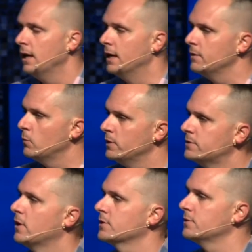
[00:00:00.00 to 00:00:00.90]
And he, he
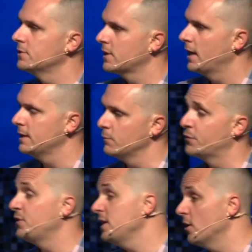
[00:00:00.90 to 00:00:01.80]
talks to this guy named
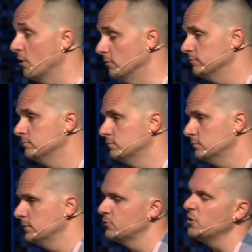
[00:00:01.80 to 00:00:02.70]
Theo.
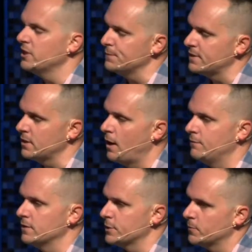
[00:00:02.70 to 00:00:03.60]
His real name's
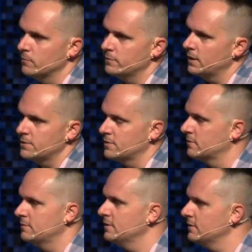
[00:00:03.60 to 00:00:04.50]
Theophilus, but that's.
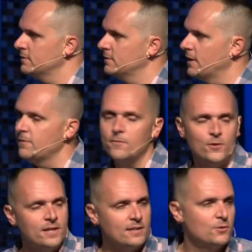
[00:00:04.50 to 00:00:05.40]
Have you ever
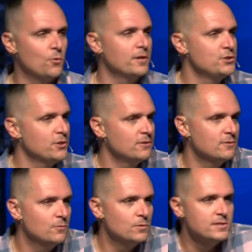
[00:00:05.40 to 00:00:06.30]
heard that corny joke?
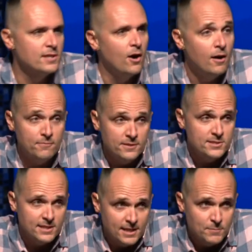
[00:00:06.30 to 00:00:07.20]
What's the
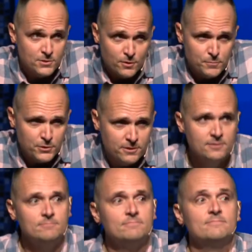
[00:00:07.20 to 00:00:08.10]
awfulest name in Scripture?
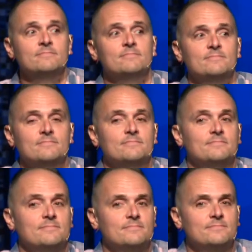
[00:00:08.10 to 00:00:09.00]

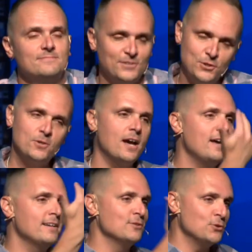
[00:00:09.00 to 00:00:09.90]
You
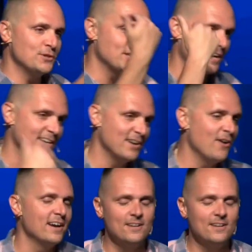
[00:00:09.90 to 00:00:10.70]
got it. Lucas got it. All right.